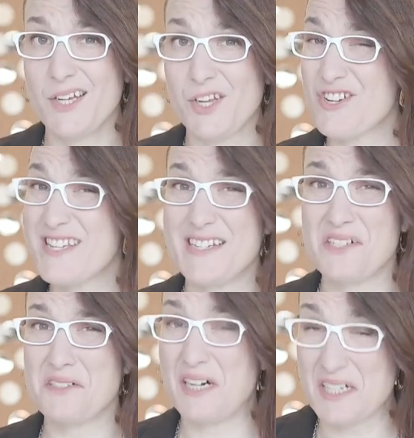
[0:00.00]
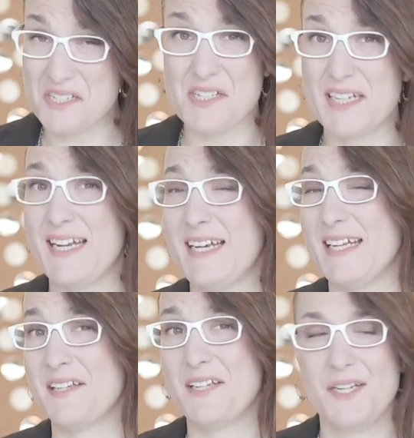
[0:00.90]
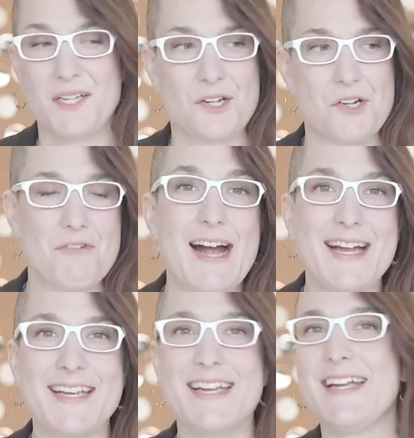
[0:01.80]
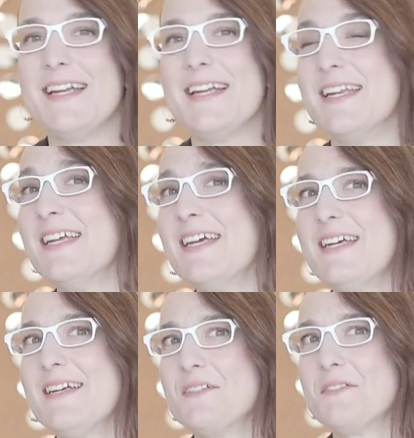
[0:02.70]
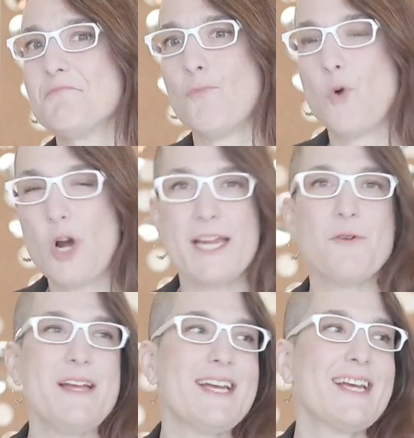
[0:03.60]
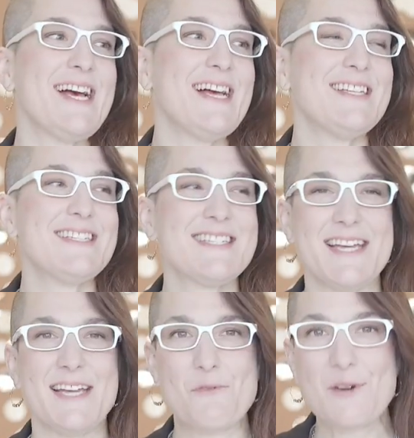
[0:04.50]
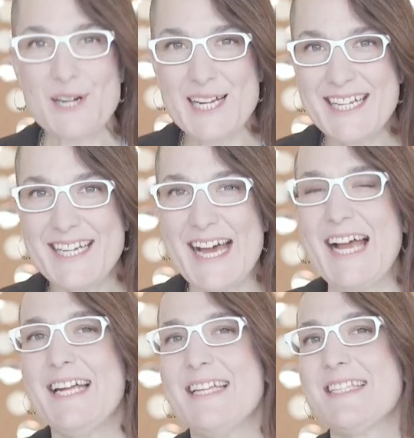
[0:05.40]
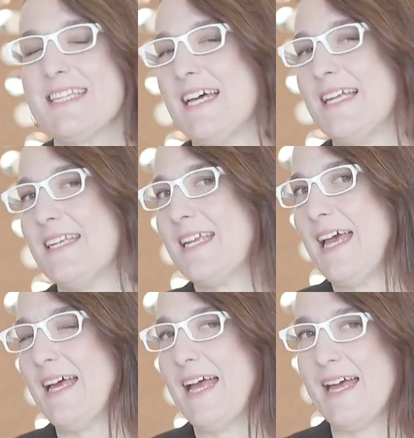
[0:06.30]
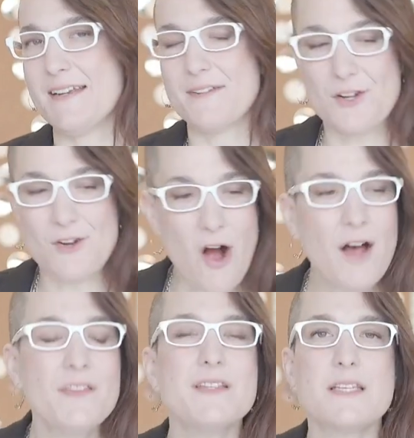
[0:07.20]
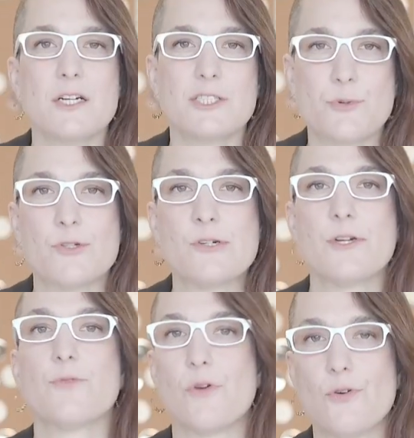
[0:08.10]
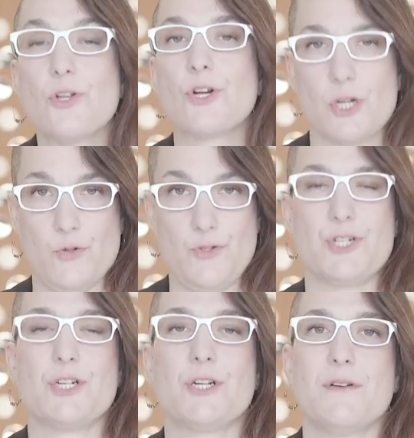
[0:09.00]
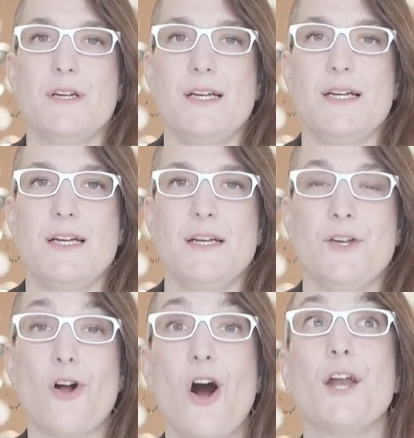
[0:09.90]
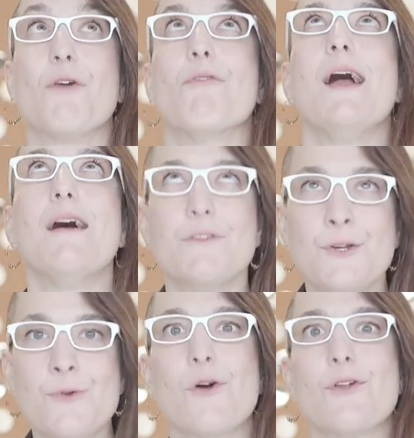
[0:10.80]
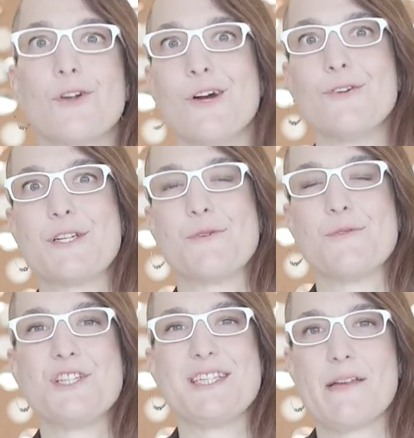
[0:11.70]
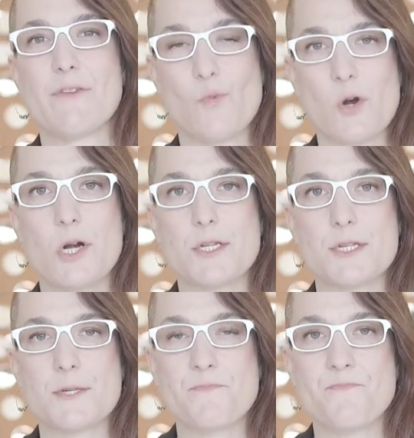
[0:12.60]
you're still hustling and grinding and working weekends and working nights, and you're on this entrepreneurial roller coaster. You're on a revenue roller coaster, which is even worse.